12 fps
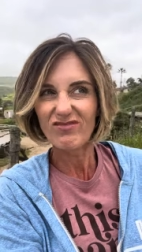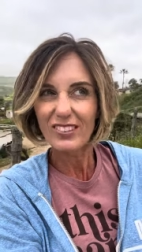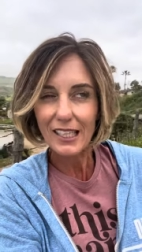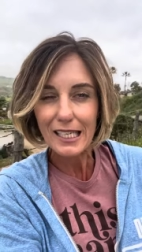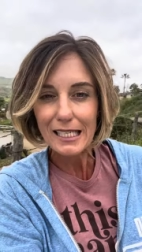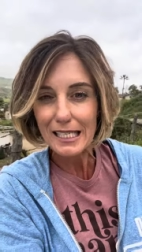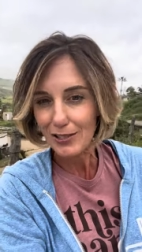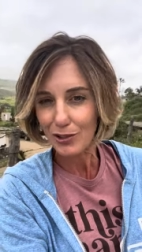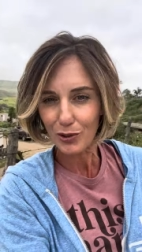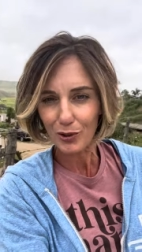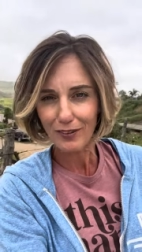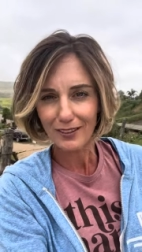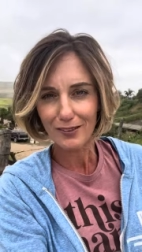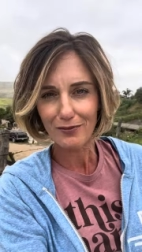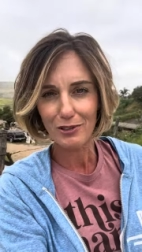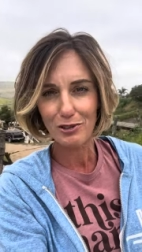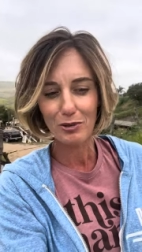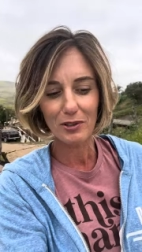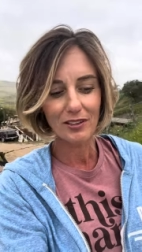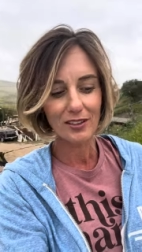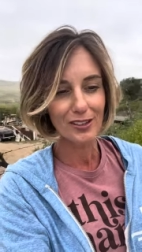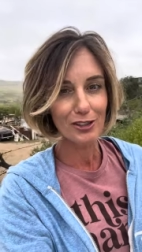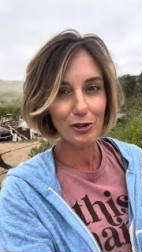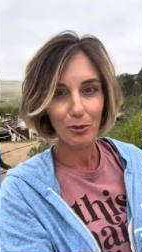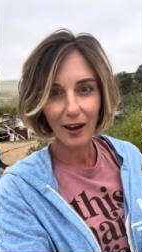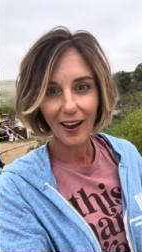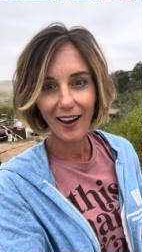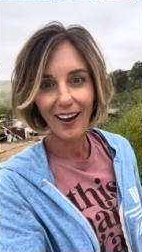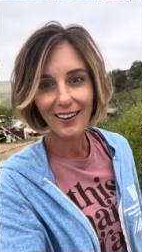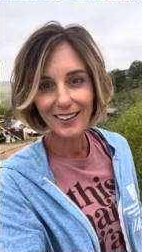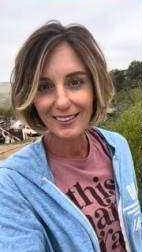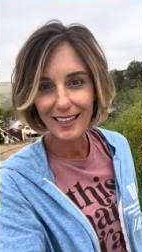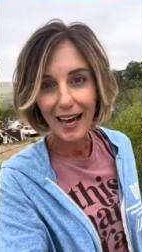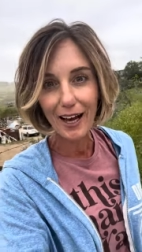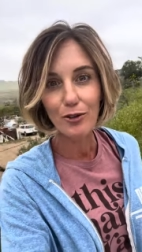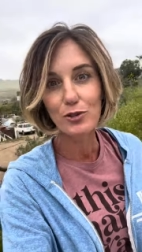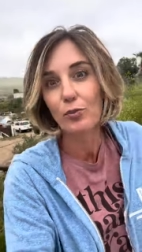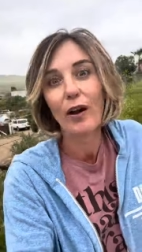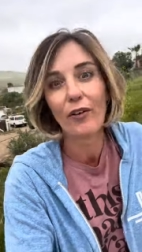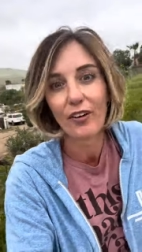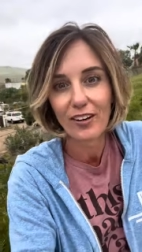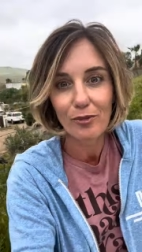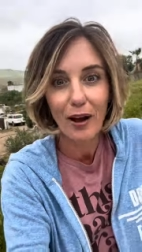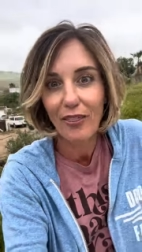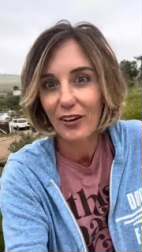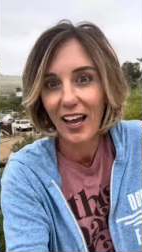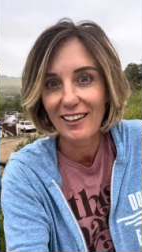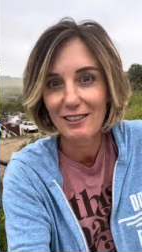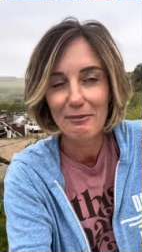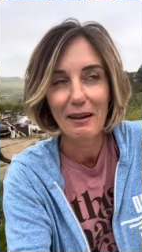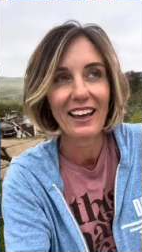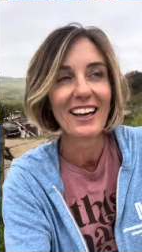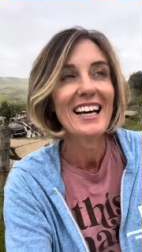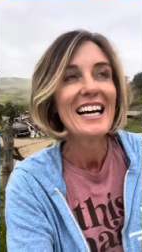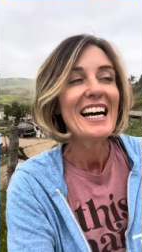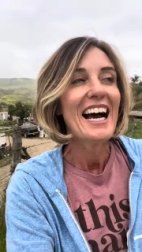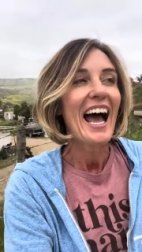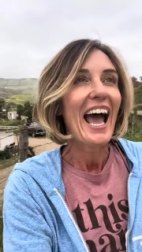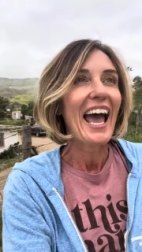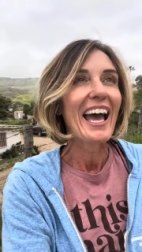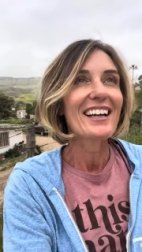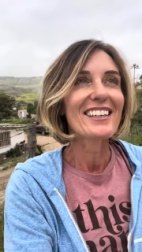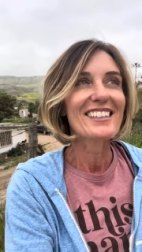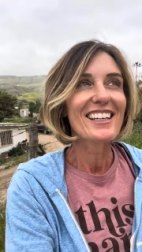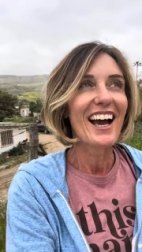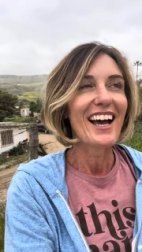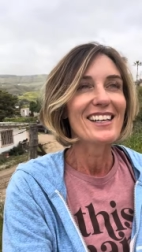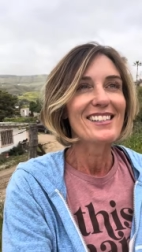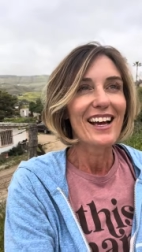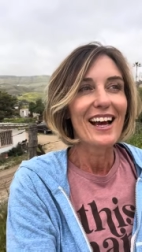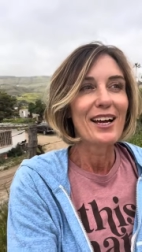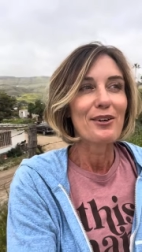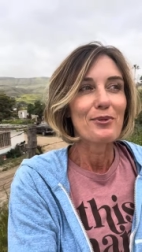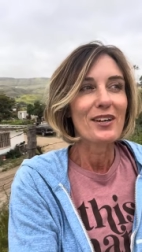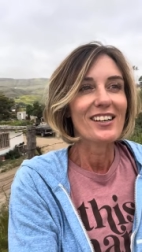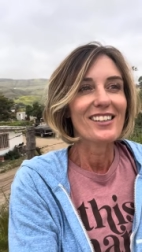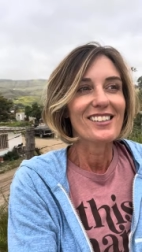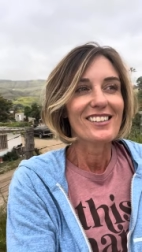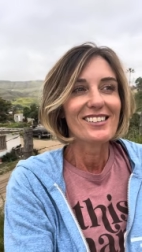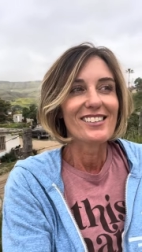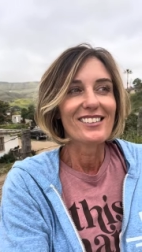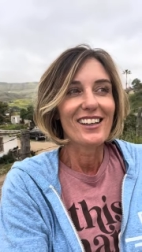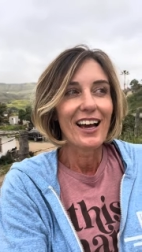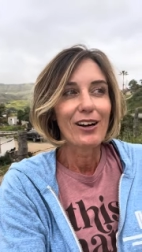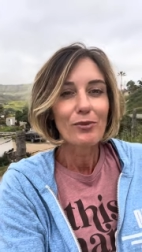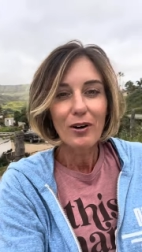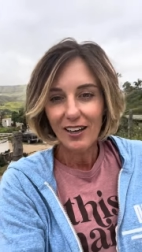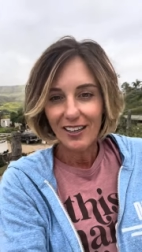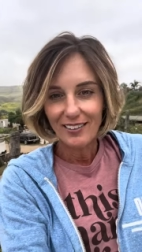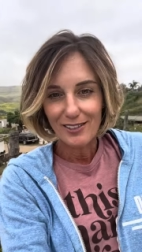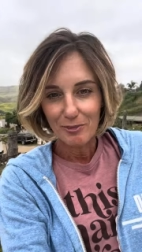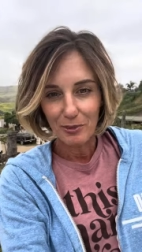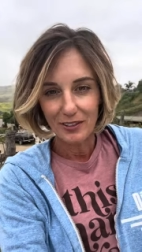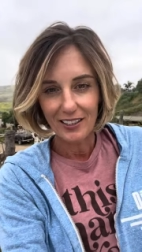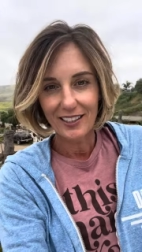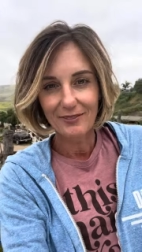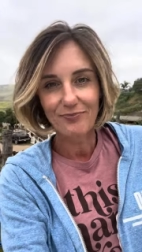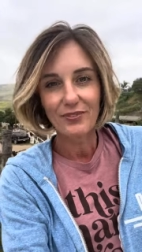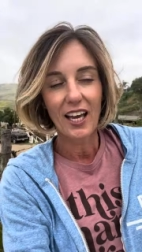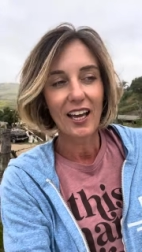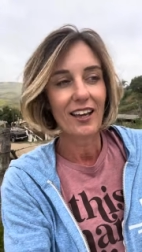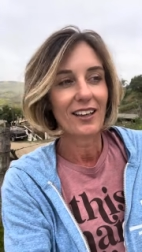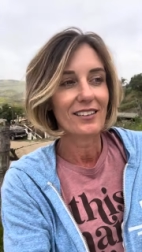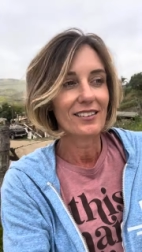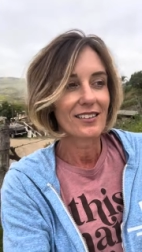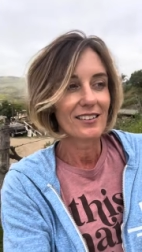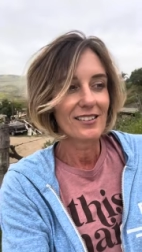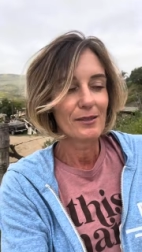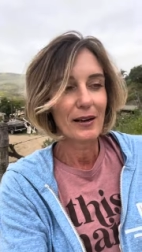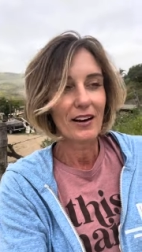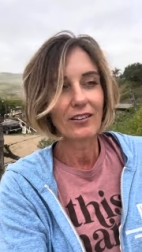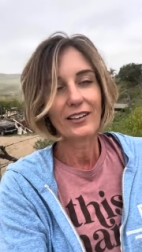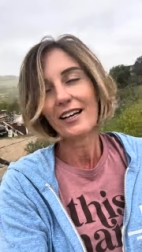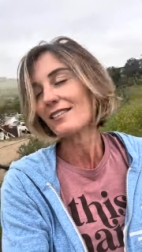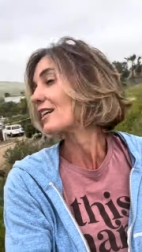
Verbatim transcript: like seasonal affective disorder, gray, clouds, weather. Weather gets me. And as I was out walking this morning and spending our last